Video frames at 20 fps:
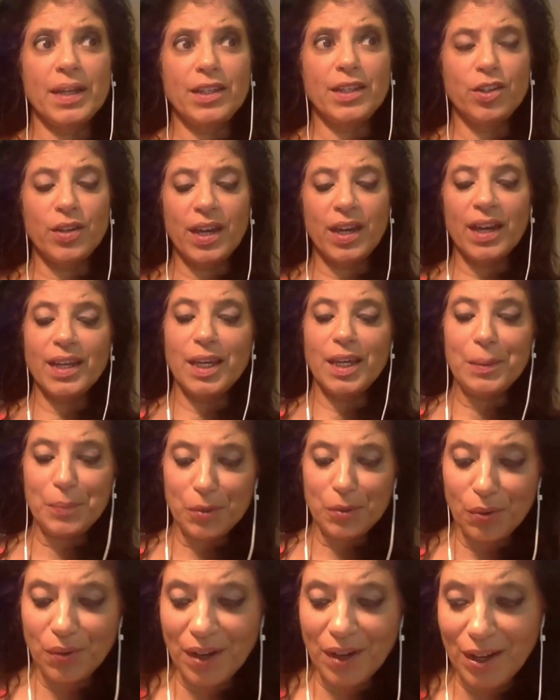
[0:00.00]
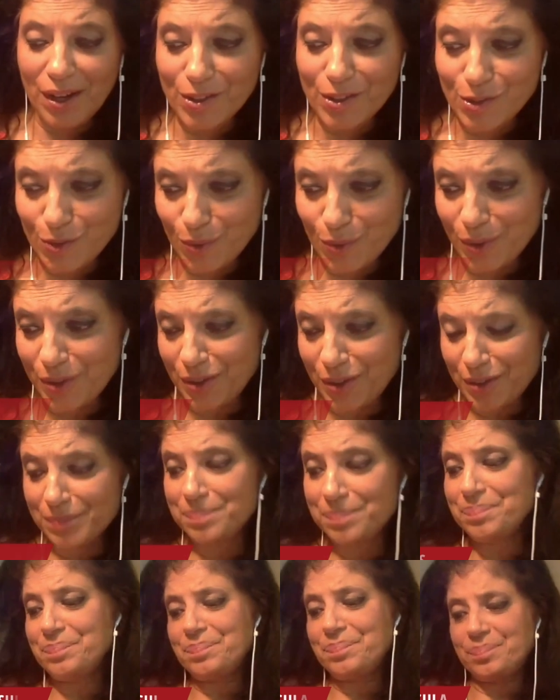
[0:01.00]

Like you can't keep your own house in order.